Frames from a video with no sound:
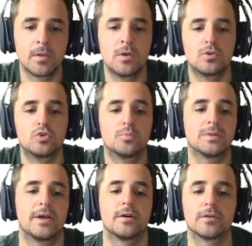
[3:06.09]
to
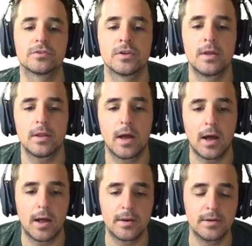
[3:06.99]
players
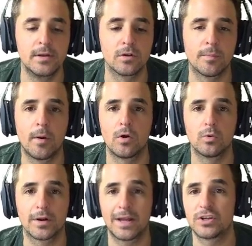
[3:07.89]
uh, near the ball who
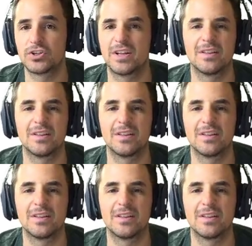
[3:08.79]
are catching it.